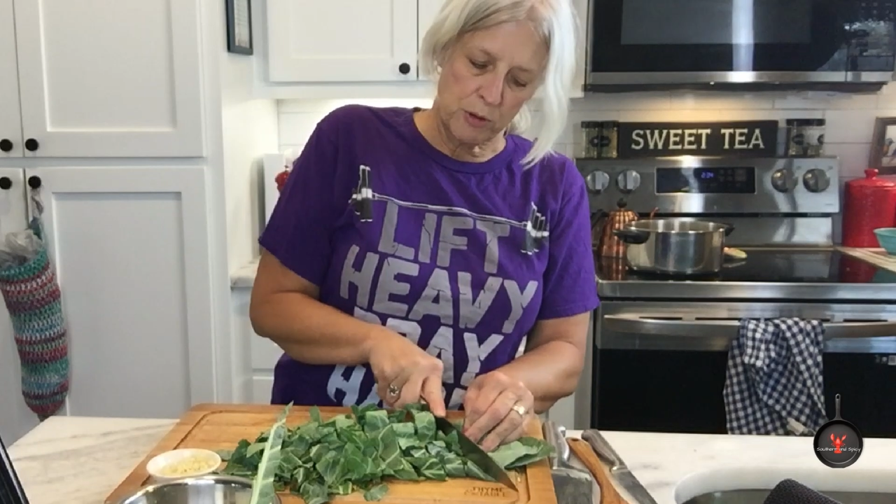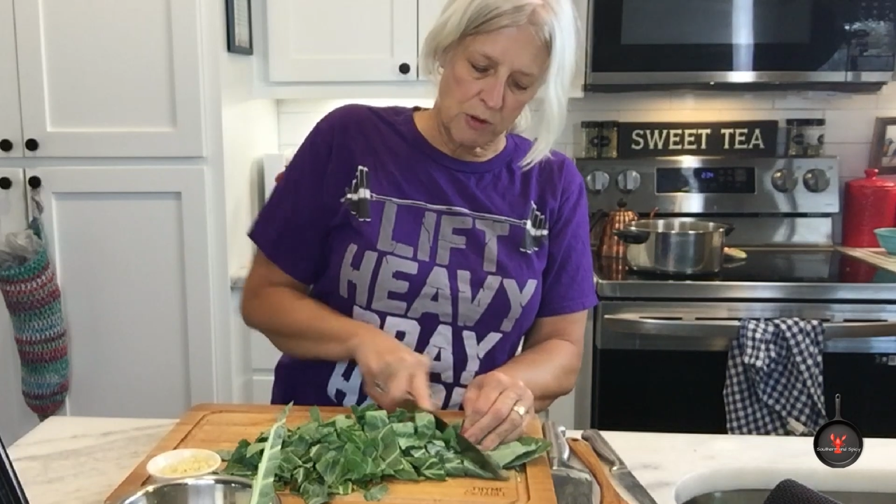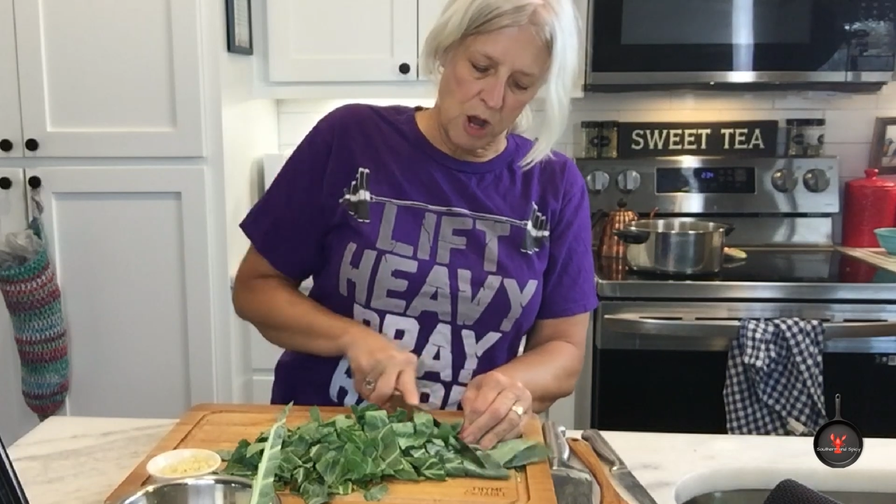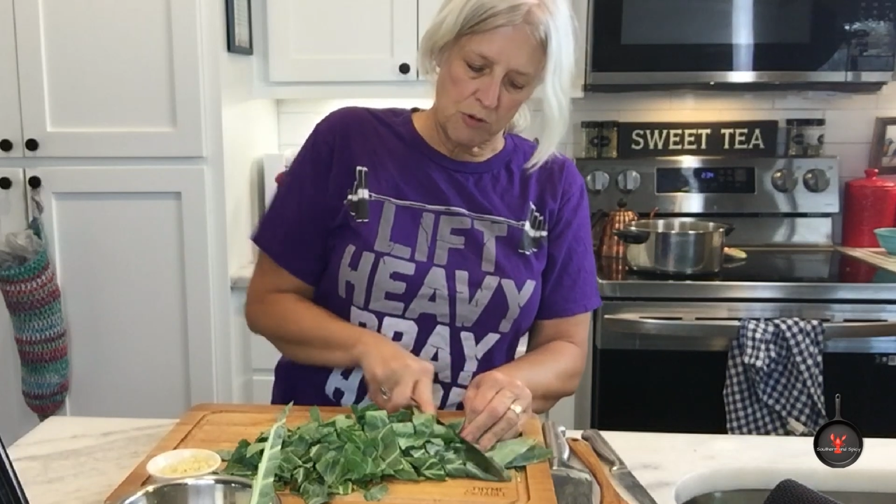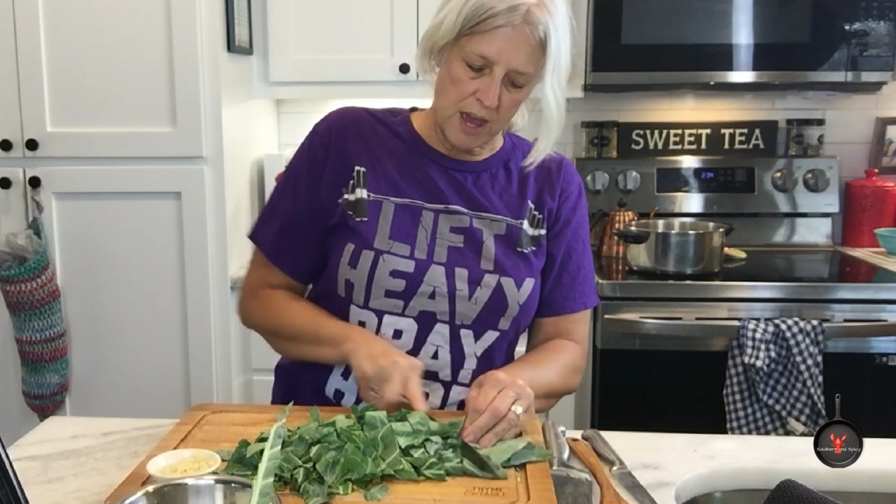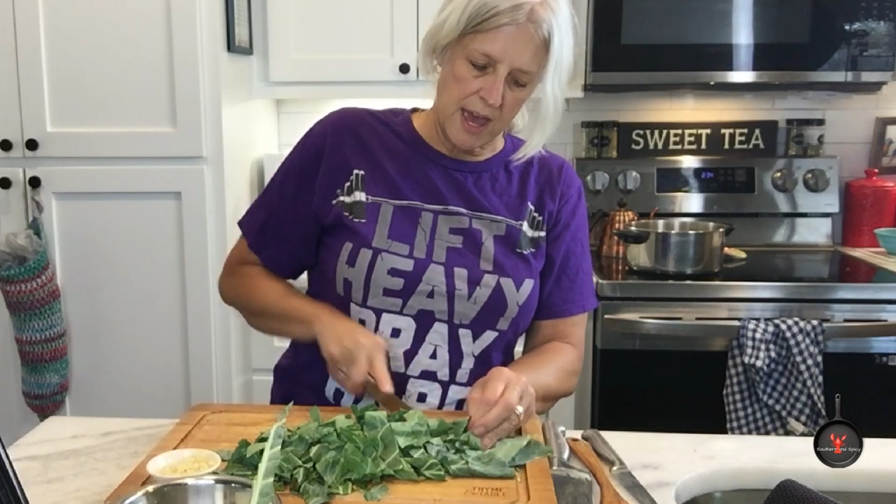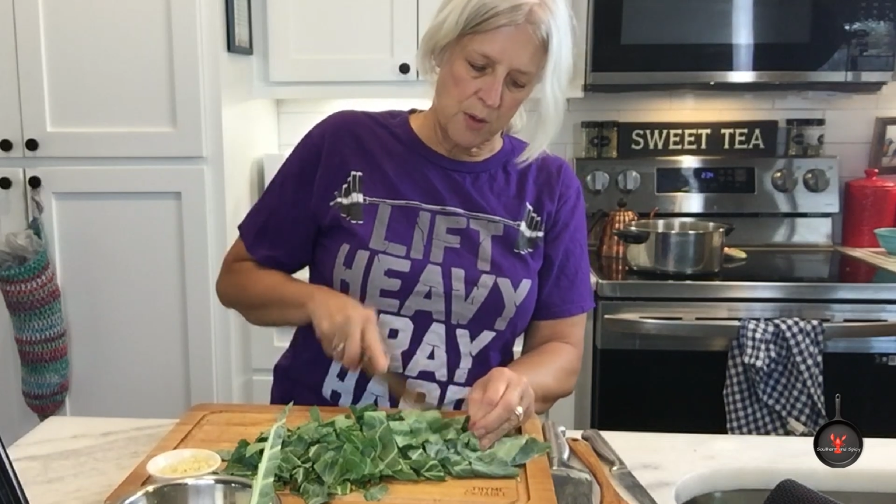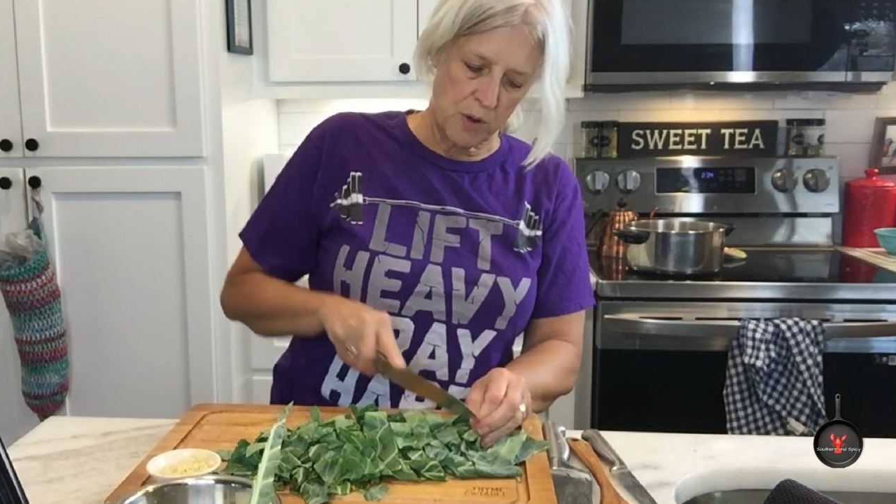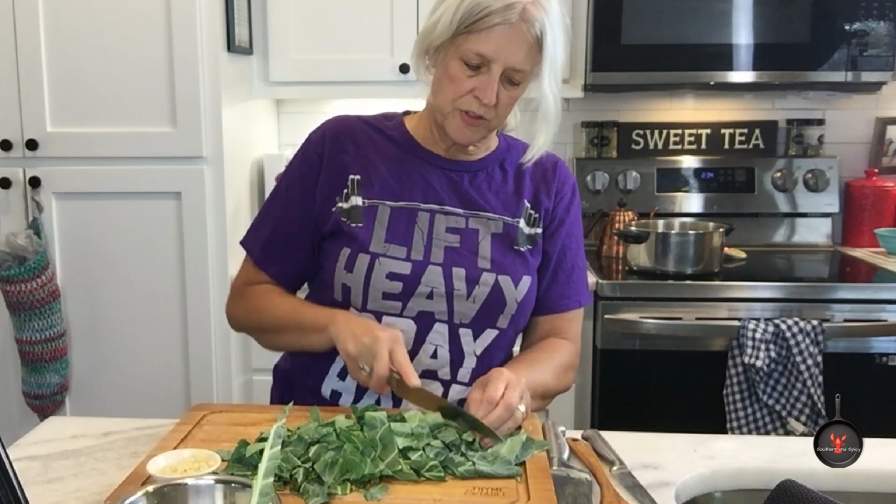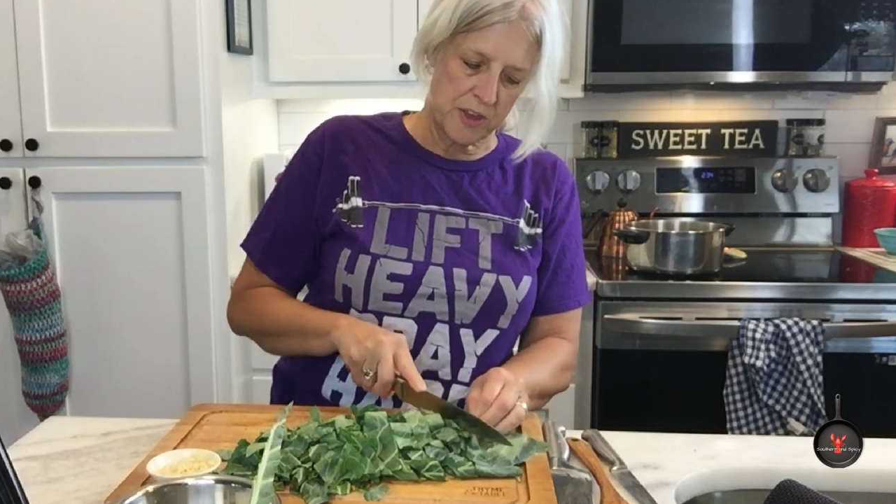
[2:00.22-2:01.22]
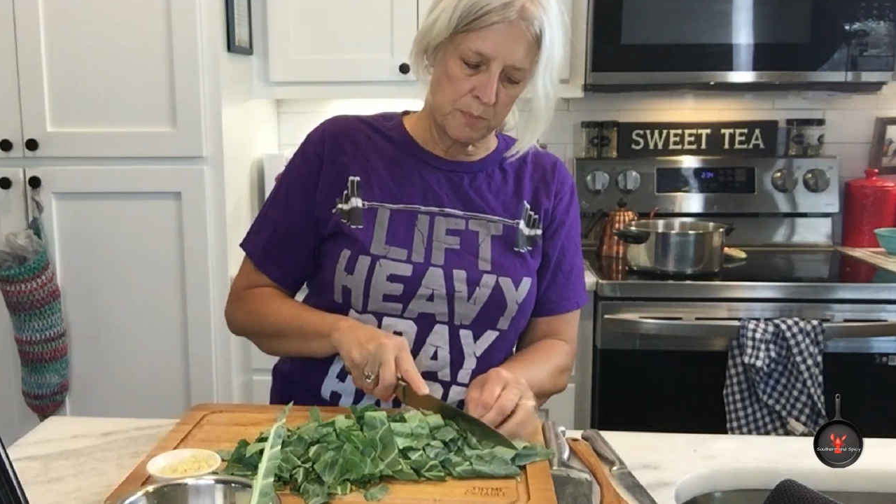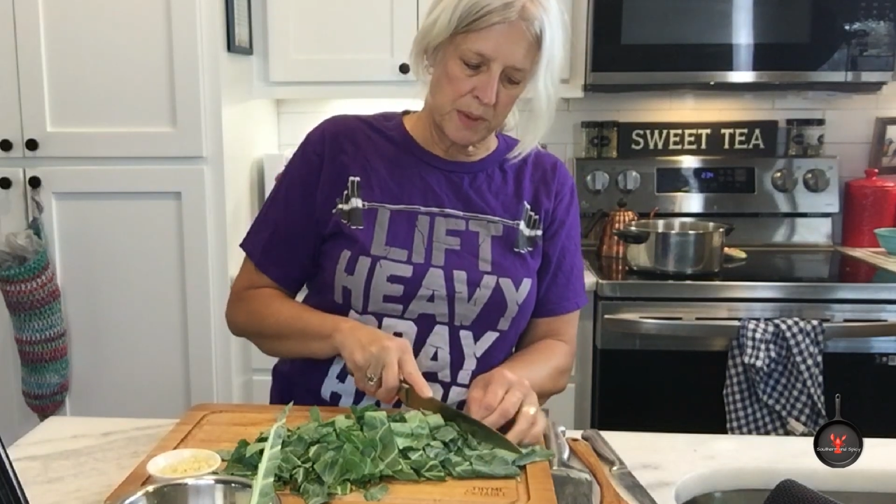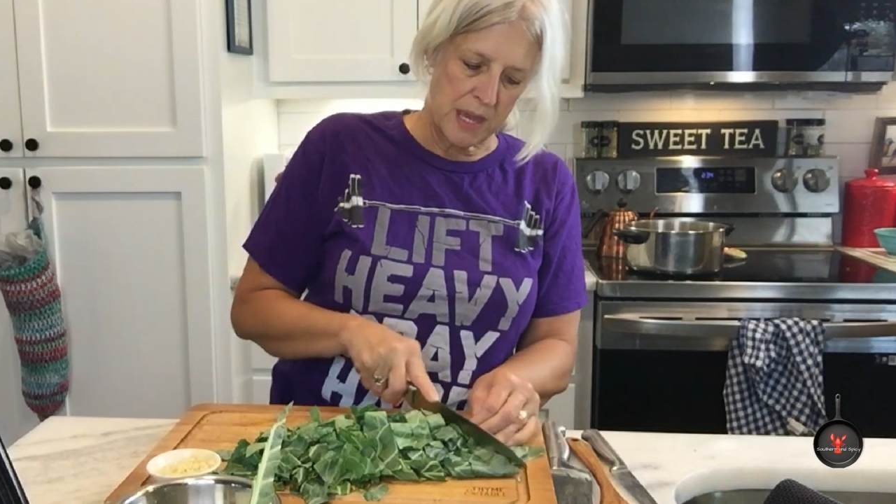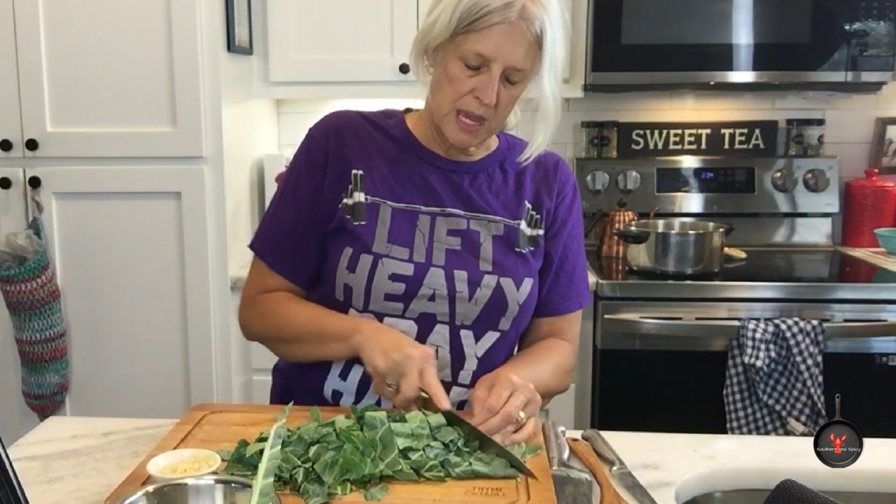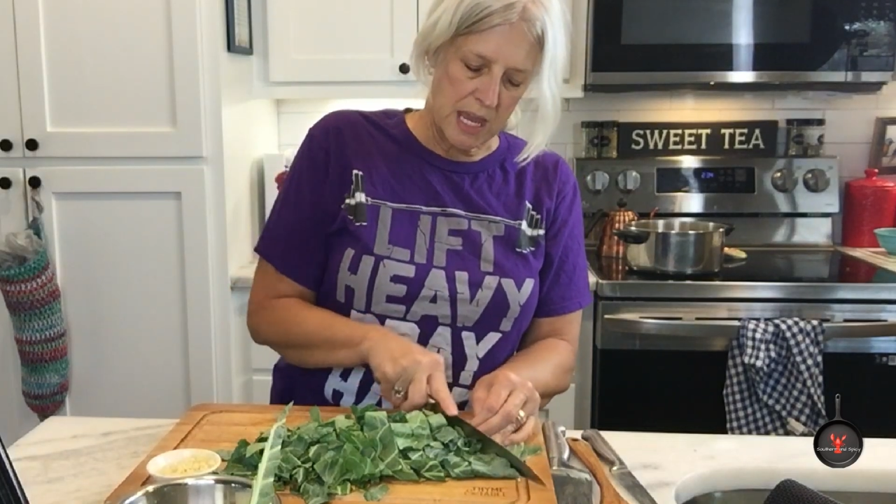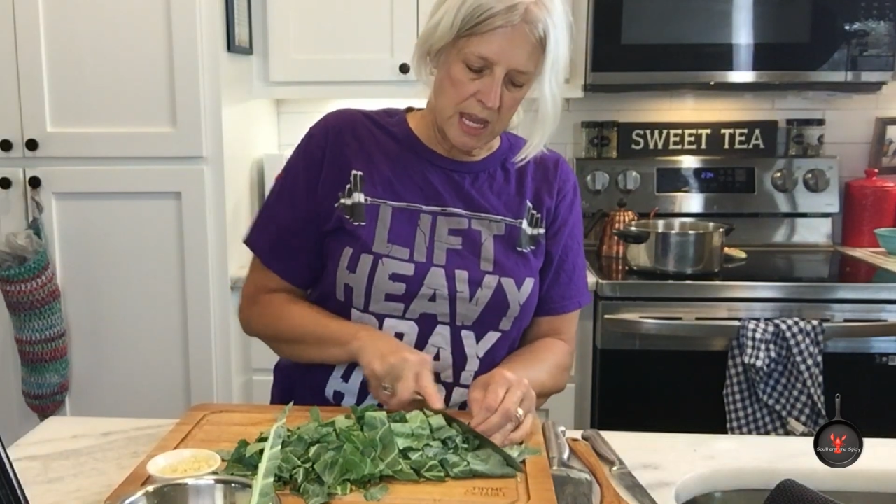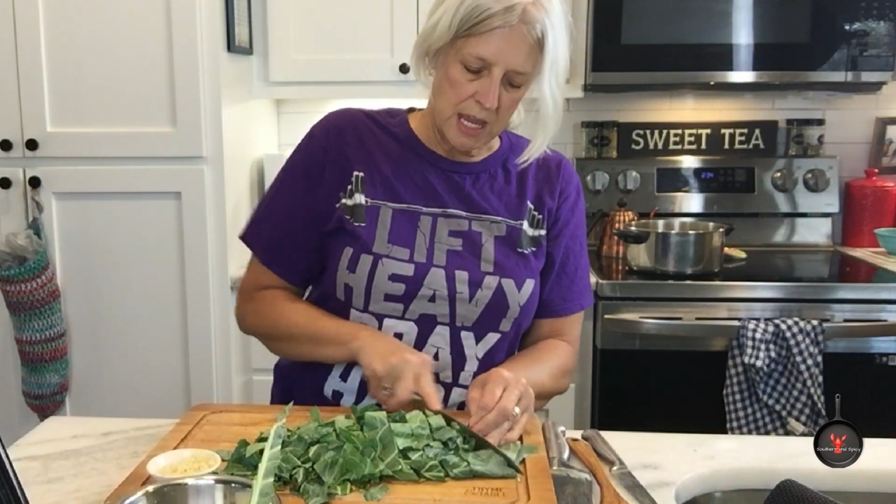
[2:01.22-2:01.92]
are okay with it being,